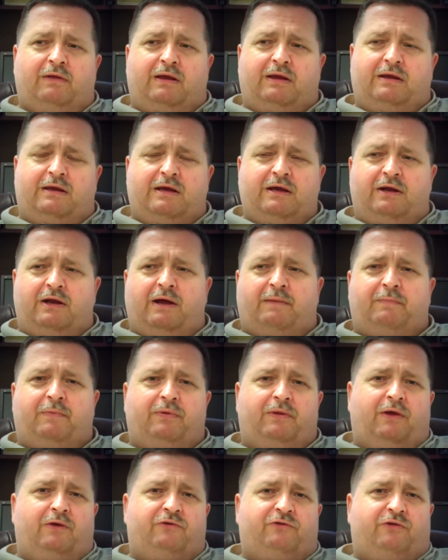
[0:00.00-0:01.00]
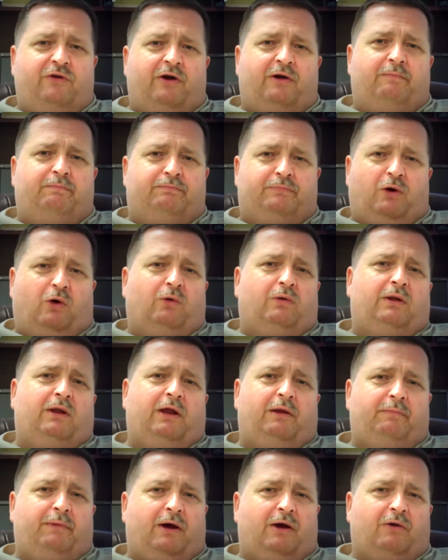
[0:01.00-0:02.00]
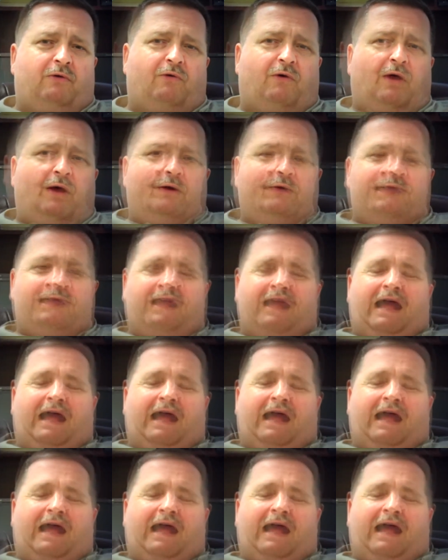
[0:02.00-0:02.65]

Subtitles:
get up and they share boldly about Christ.